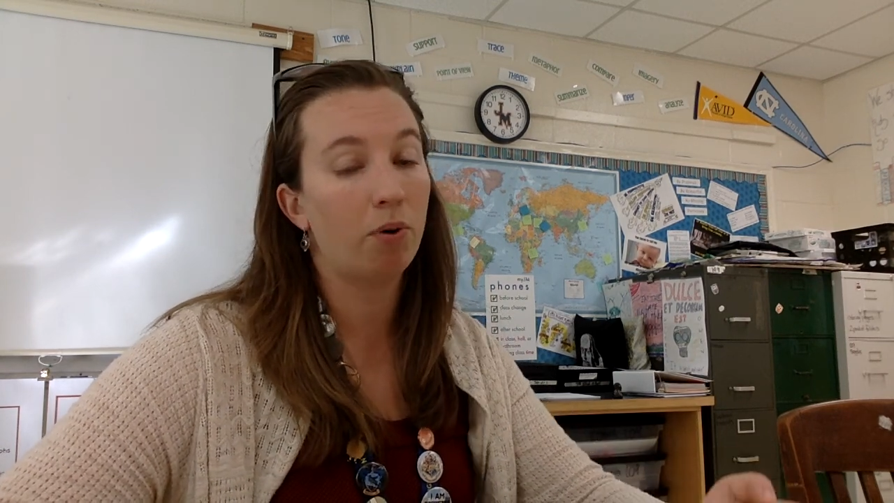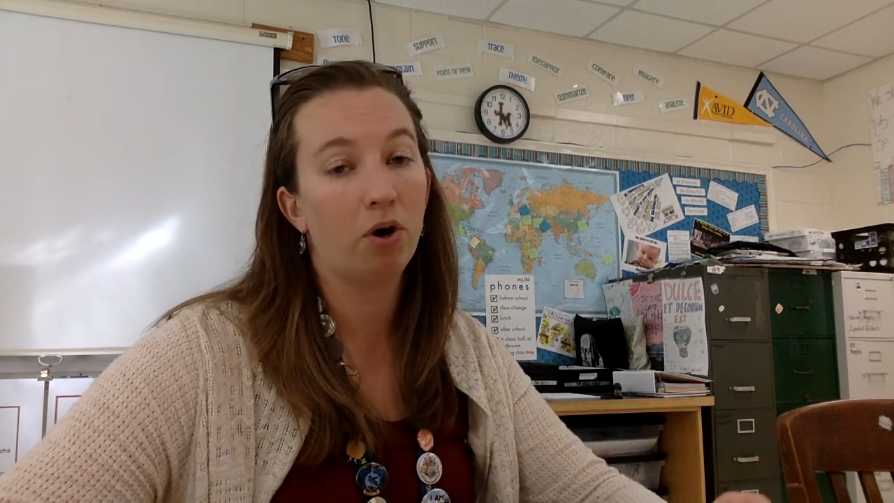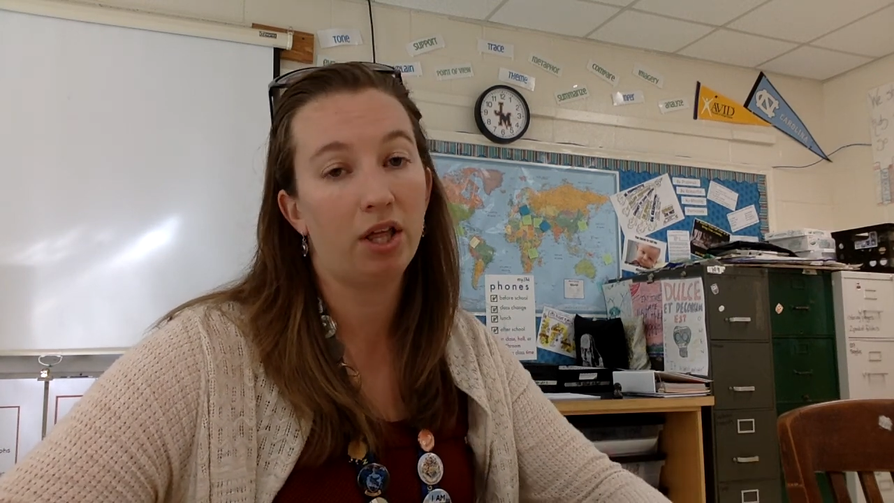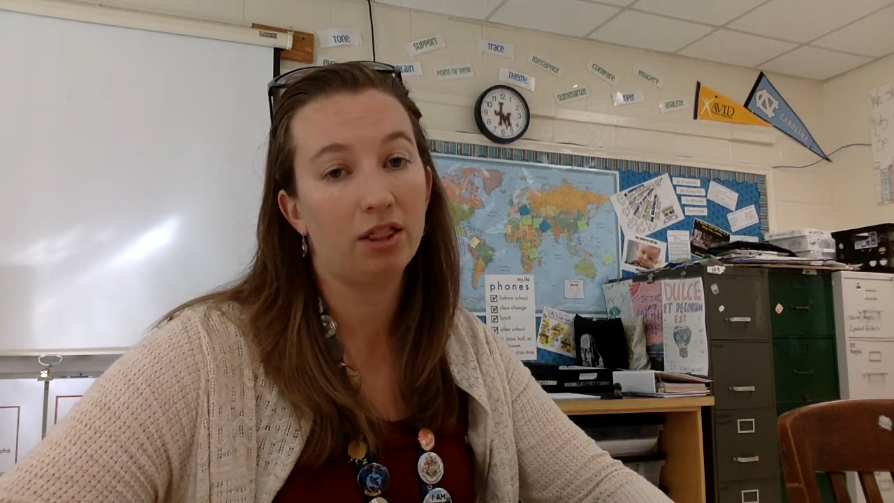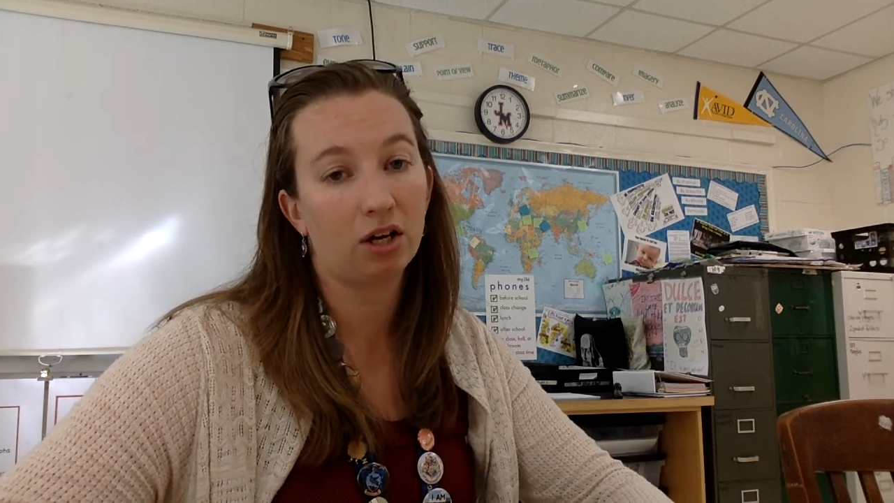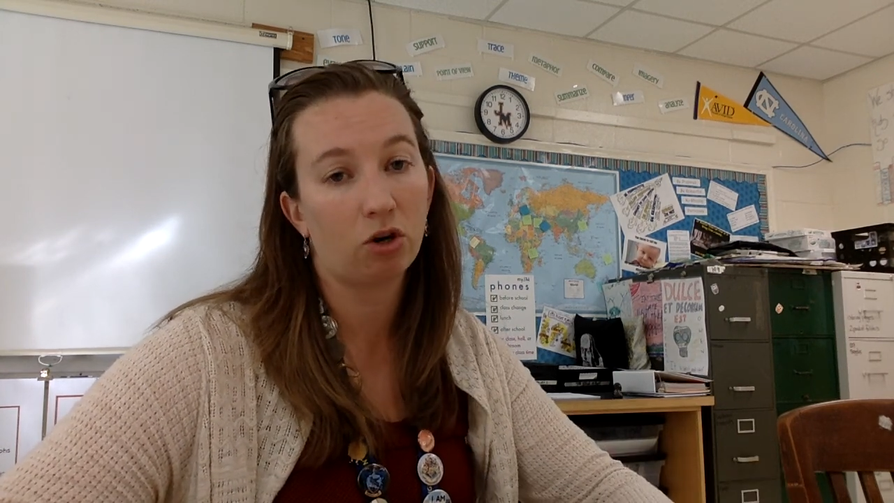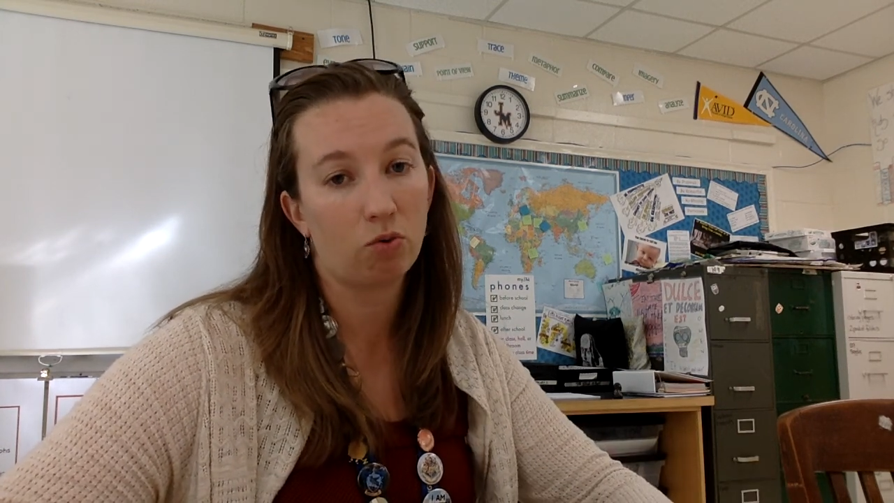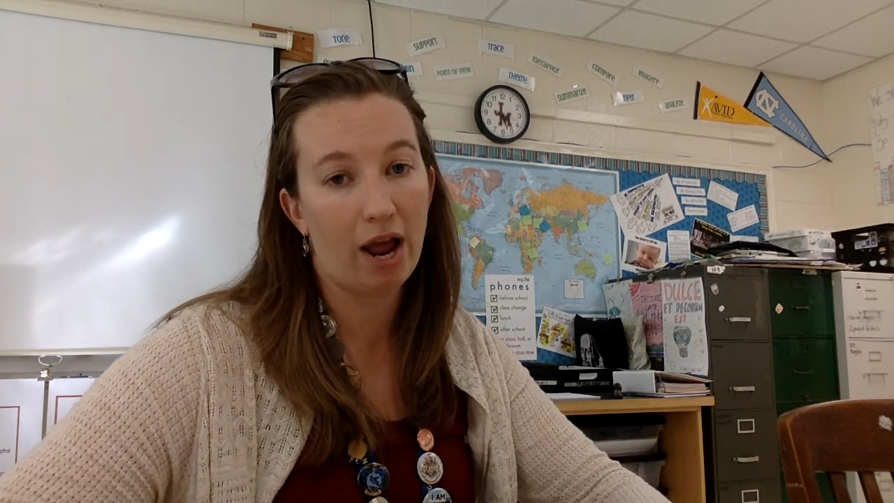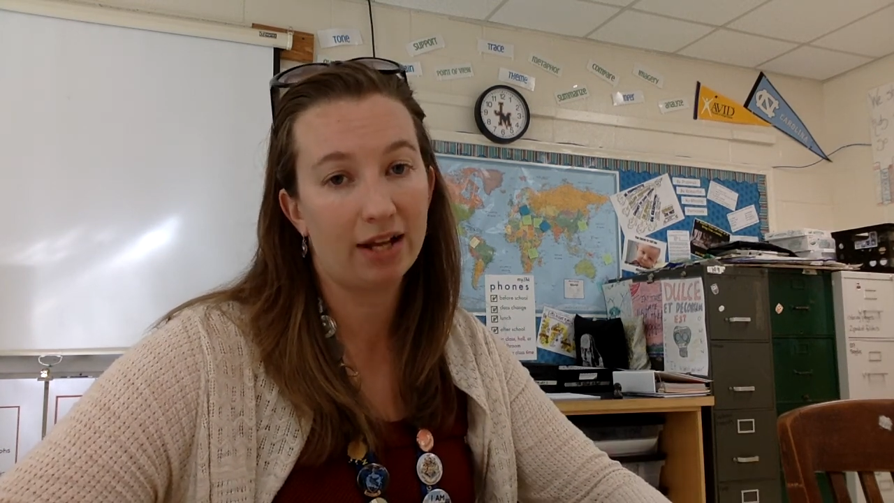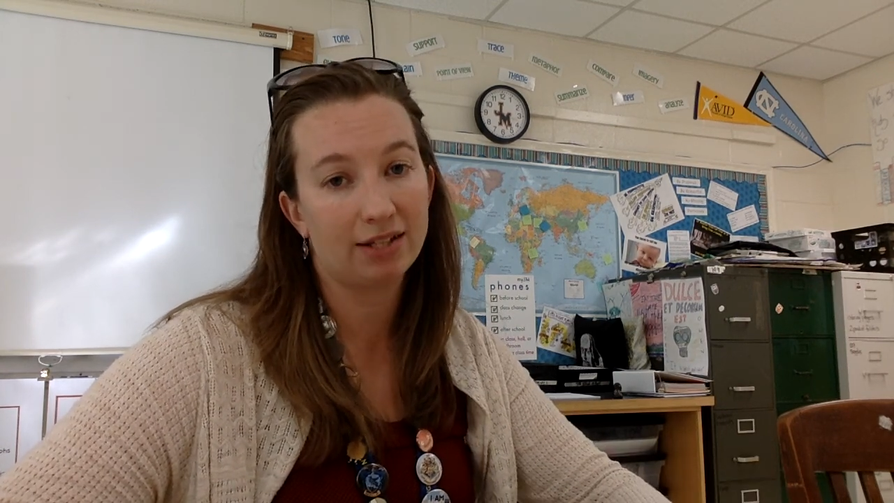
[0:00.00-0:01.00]
put the
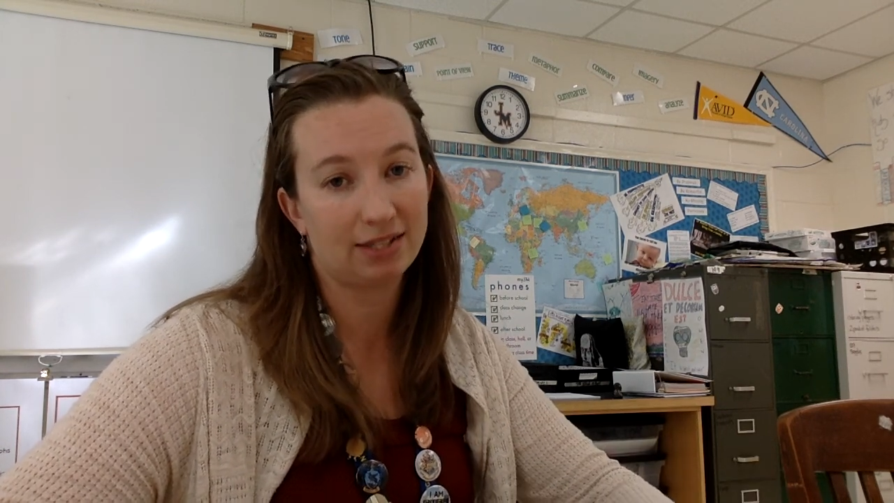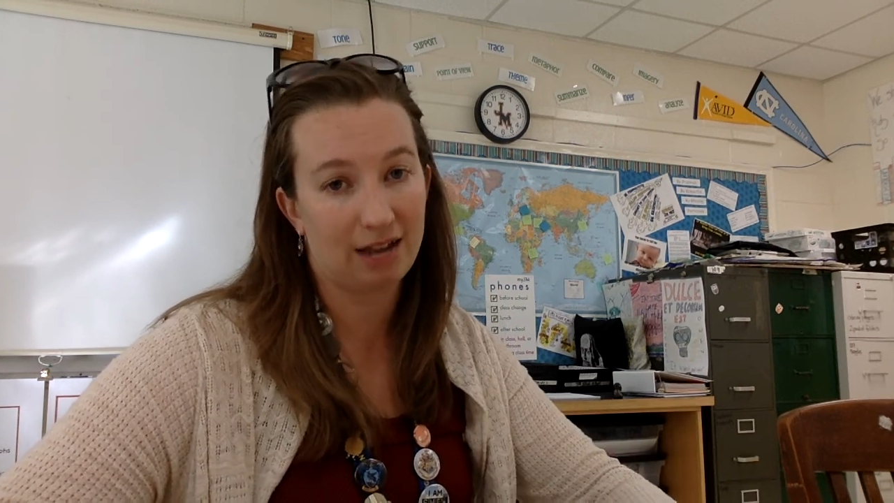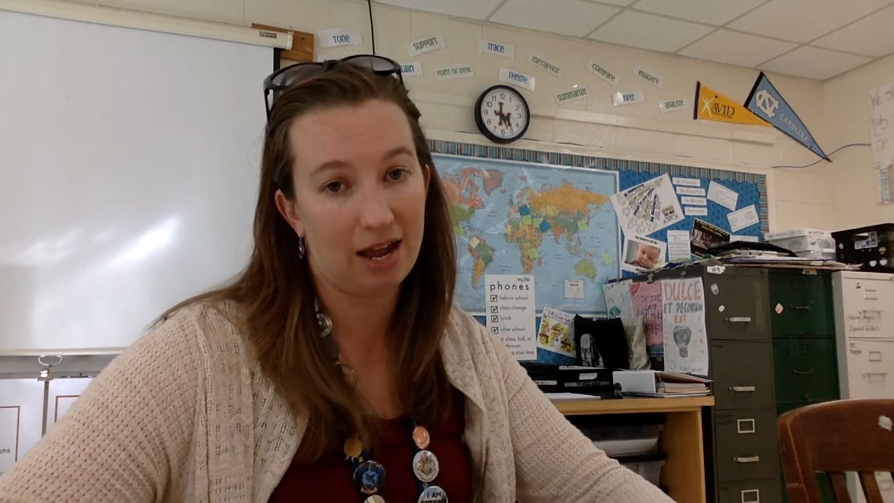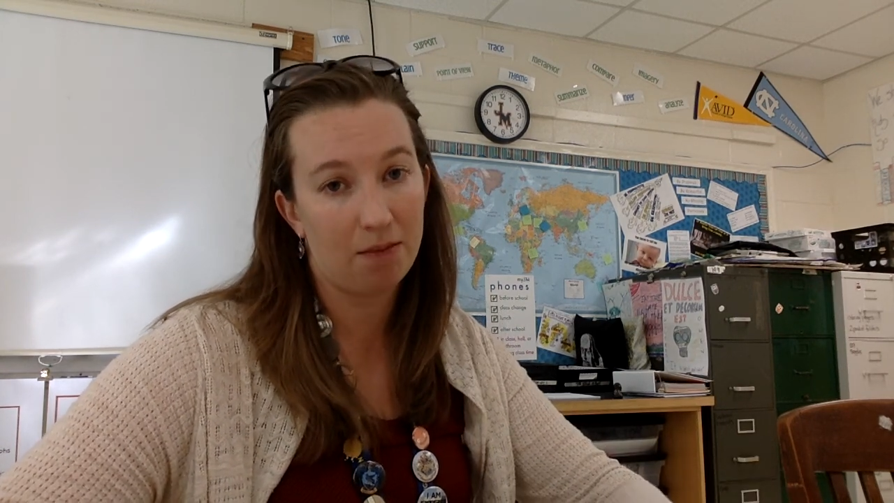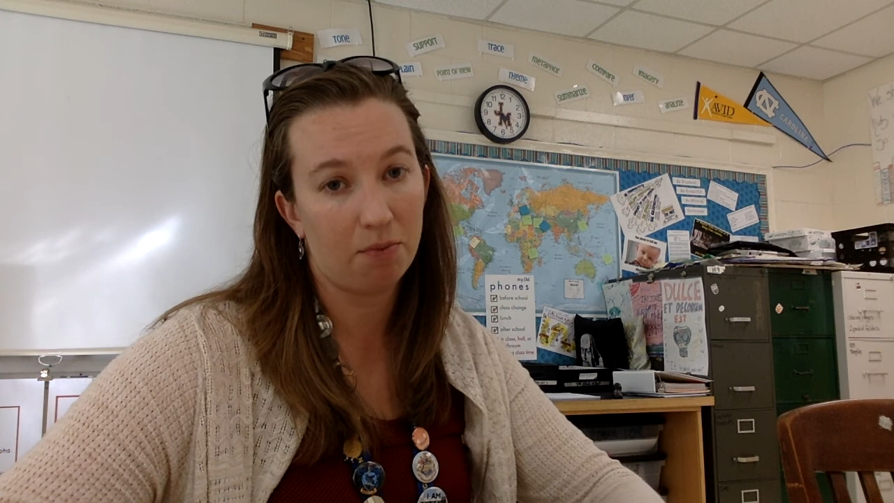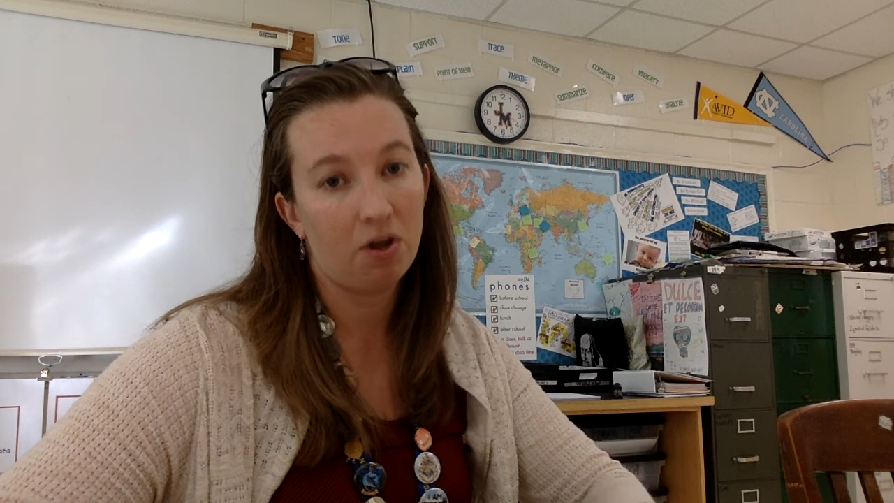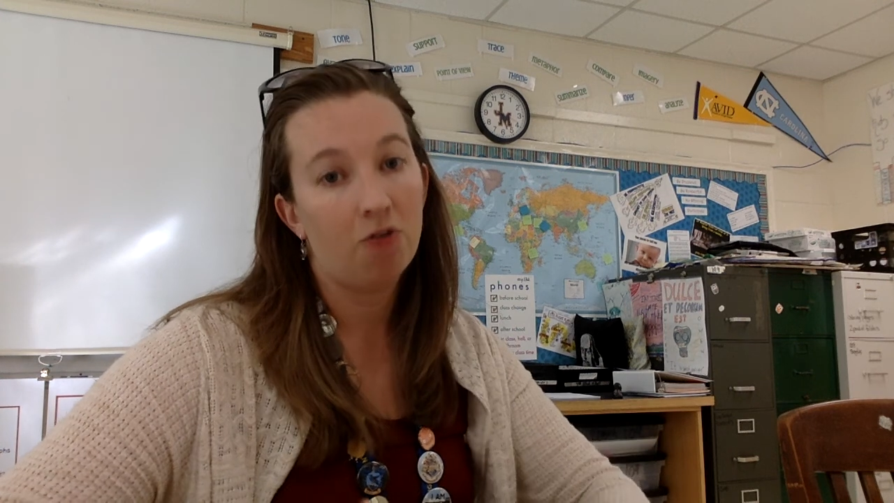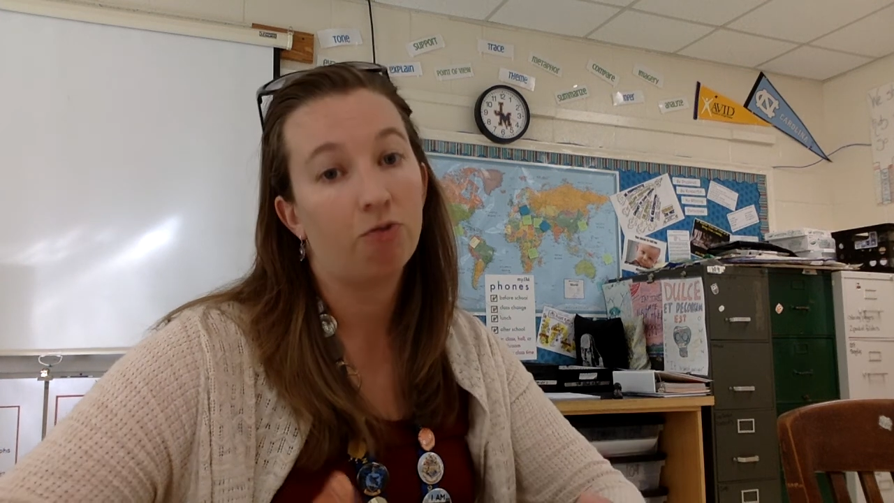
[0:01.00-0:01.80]
correct stamp